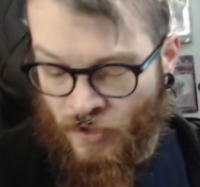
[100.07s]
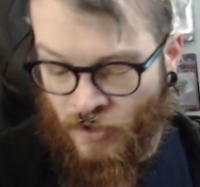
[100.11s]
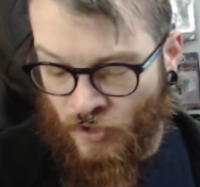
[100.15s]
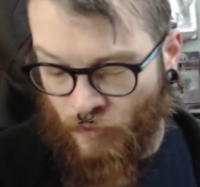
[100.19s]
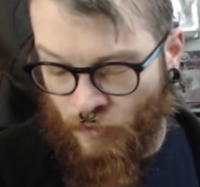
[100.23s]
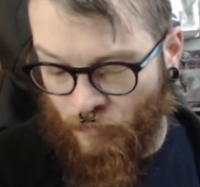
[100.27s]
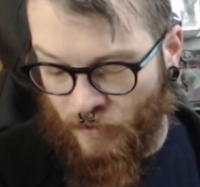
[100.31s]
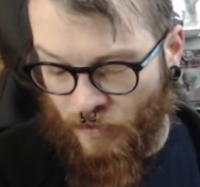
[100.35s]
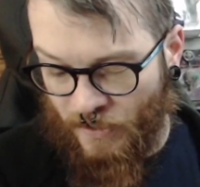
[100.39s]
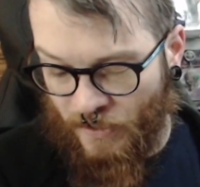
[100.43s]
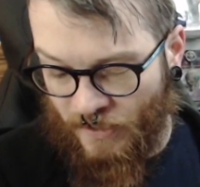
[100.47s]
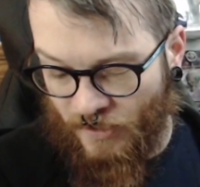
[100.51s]

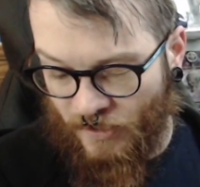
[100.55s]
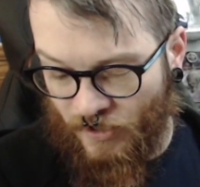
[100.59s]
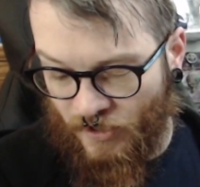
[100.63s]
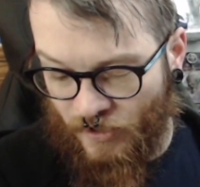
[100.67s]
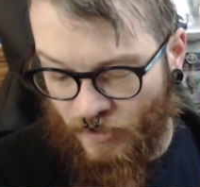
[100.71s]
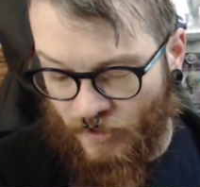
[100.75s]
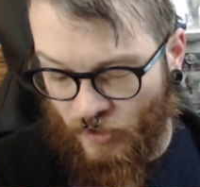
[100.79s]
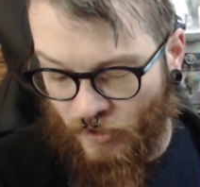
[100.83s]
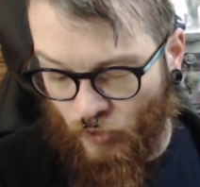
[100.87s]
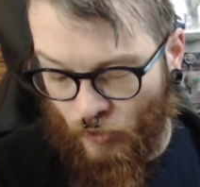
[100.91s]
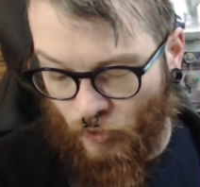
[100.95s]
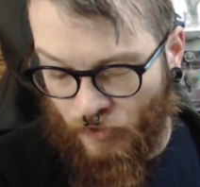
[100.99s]
be
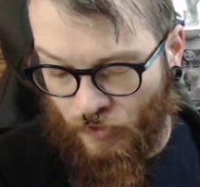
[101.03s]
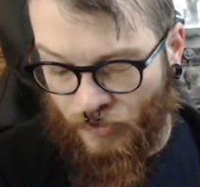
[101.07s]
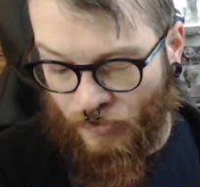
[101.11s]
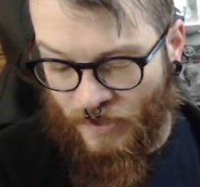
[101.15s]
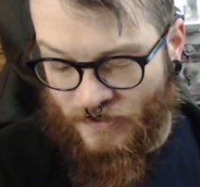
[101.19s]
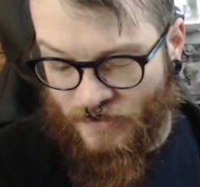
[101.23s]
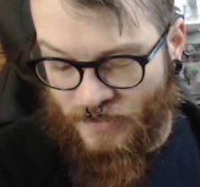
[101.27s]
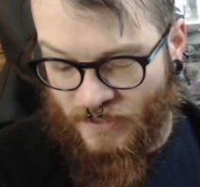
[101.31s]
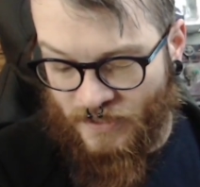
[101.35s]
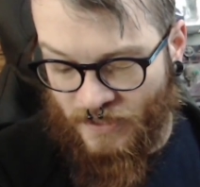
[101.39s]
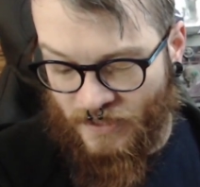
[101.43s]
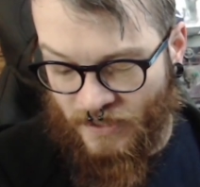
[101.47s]

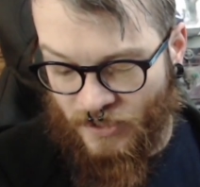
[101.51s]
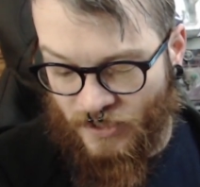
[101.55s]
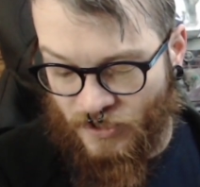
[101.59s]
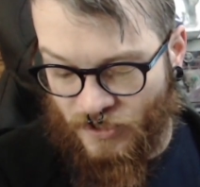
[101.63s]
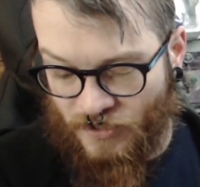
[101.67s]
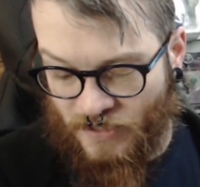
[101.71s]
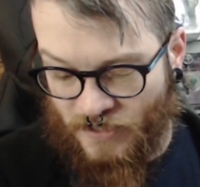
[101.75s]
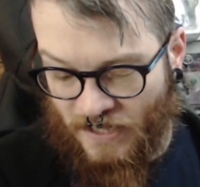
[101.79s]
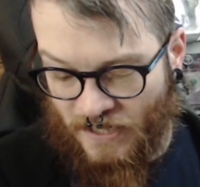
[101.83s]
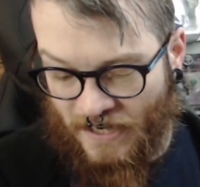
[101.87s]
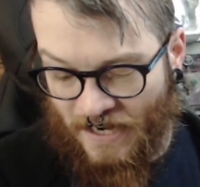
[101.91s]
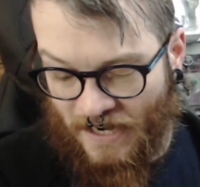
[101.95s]
authentic, because
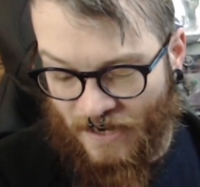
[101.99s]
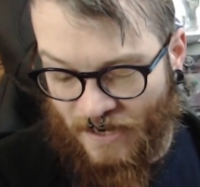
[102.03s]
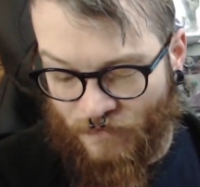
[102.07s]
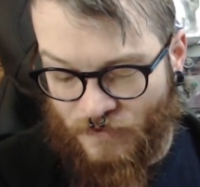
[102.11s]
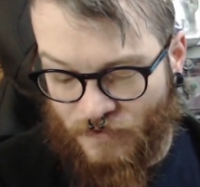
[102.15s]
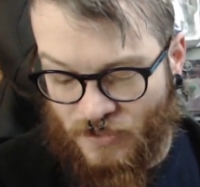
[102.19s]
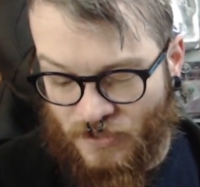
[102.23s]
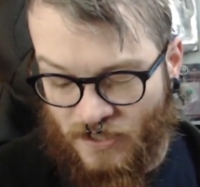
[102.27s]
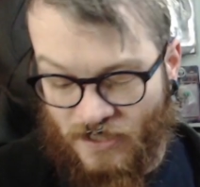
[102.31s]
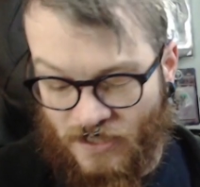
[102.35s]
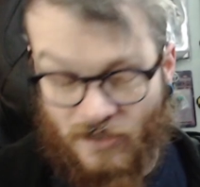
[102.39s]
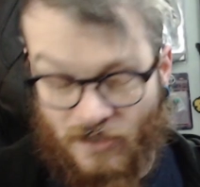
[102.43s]
I have
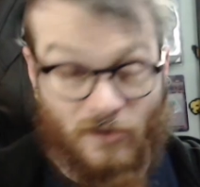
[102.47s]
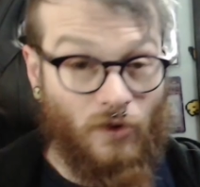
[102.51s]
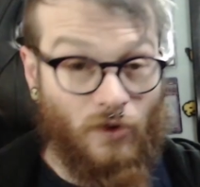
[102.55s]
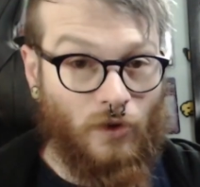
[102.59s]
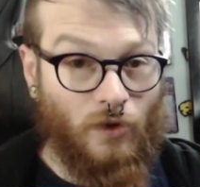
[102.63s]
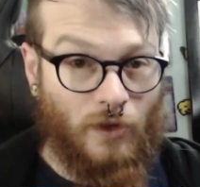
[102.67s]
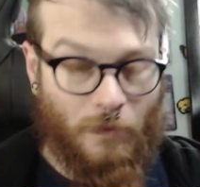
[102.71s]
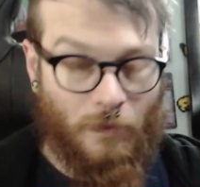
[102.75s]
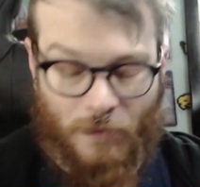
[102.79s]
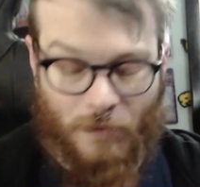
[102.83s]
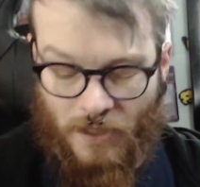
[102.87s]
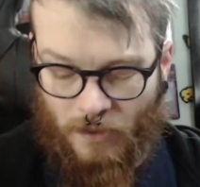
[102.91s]
seen
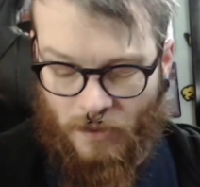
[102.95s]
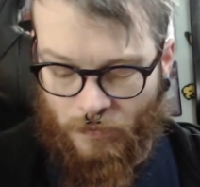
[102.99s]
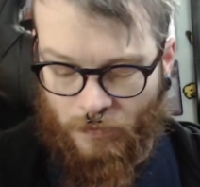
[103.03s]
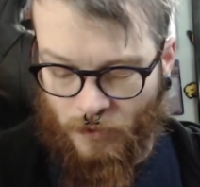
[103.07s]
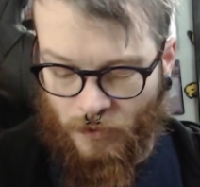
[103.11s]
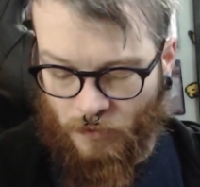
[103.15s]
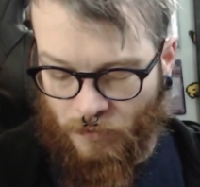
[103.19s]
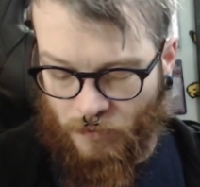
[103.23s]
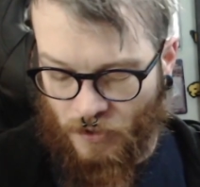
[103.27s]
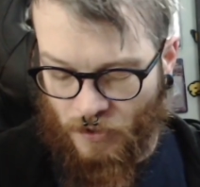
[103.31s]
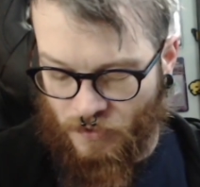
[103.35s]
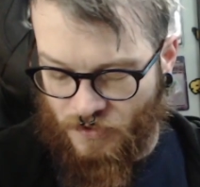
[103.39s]
other people
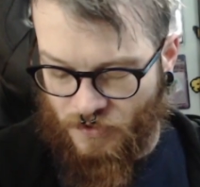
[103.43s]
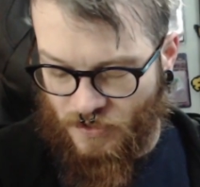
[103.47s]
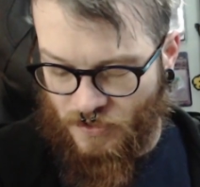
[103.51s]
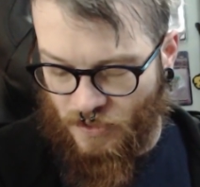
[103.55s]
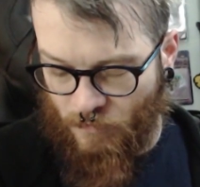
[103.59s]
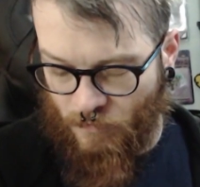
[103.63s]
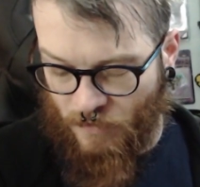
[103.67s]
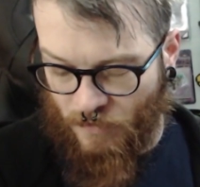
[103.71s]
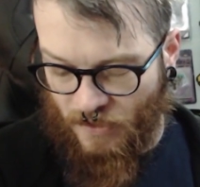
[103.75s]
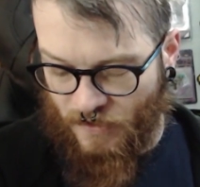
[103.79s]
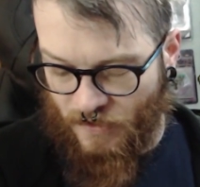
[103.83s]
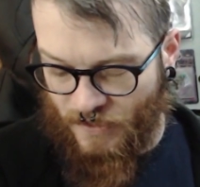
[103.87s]
posting
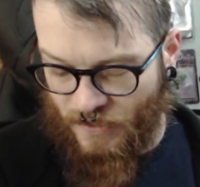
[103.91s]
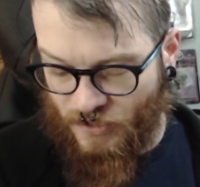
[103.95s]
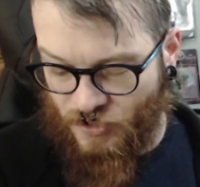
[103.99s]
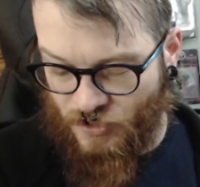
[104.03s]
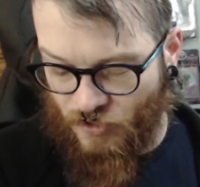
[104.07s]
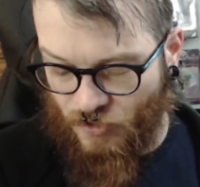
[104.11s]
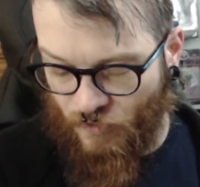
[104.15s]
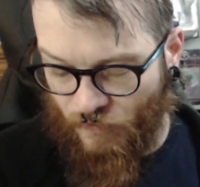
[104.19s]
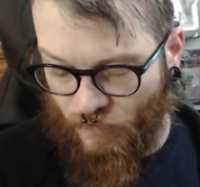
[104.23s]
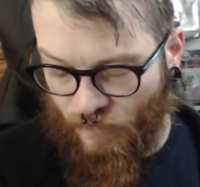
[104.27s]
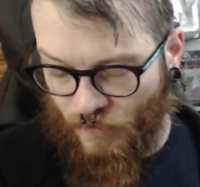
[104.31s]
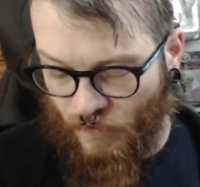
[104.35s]
about it
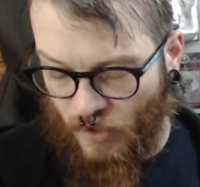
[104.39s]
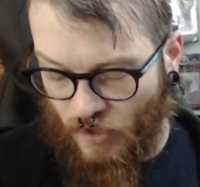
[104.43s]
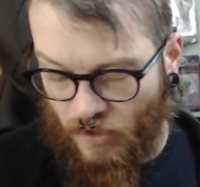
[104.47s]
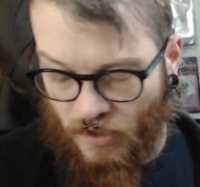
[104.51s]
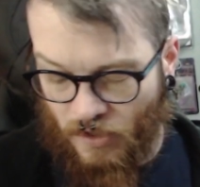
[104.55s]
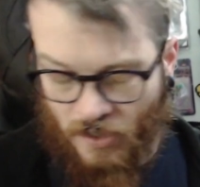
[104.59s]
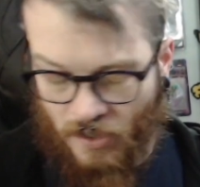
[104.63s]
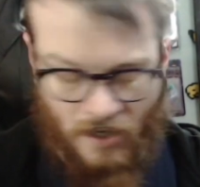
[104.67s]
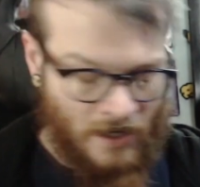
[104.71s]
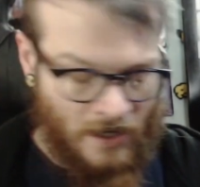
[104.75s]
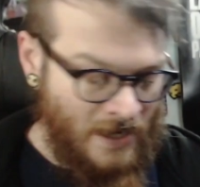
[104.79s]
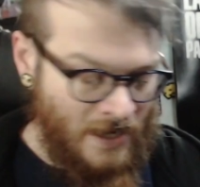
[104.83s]
so far,
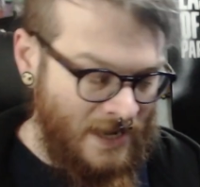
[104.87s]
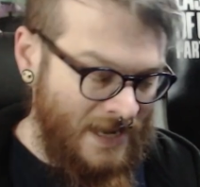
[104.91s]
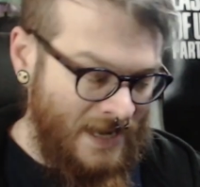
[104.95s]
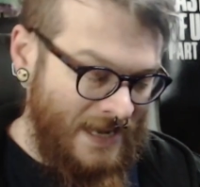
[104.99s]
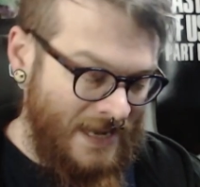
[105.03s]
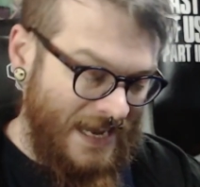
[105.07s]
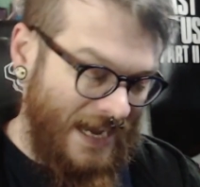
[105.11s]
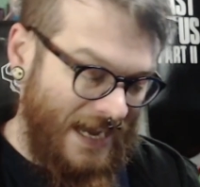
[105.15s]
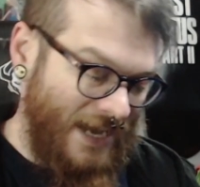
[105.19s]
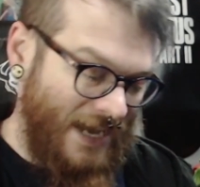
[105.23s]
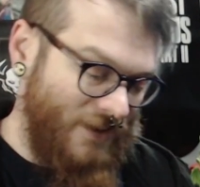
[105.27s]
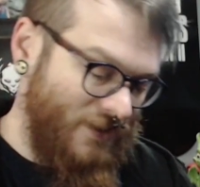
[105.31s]

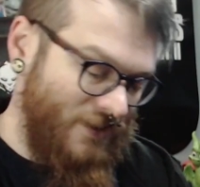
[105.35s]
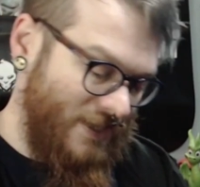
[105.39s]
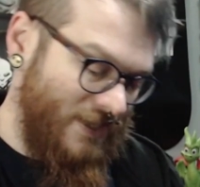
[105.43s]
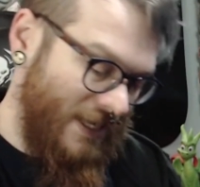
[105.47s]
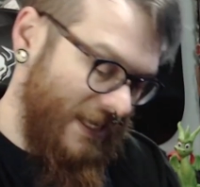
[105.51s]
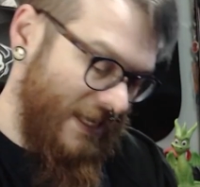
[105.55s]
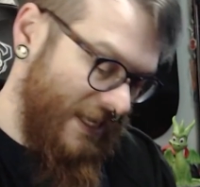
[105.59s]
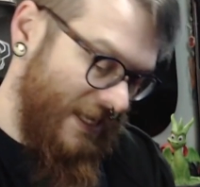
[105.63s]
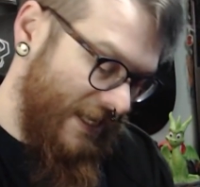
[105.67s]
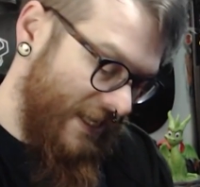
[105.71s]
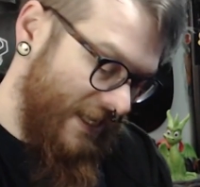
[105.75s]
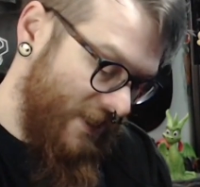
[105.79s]
and
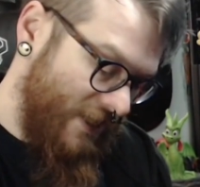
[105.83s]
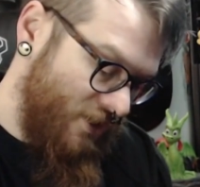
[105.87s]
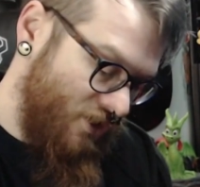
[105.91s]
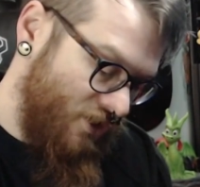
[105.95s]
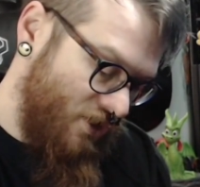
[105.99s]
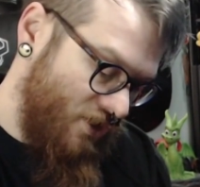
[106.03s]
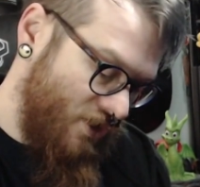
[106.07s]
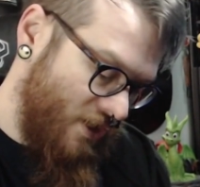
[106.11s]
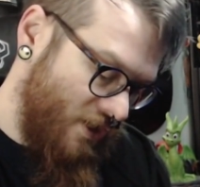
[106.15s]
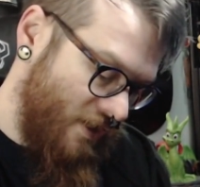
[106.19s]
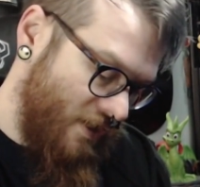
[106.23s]
it is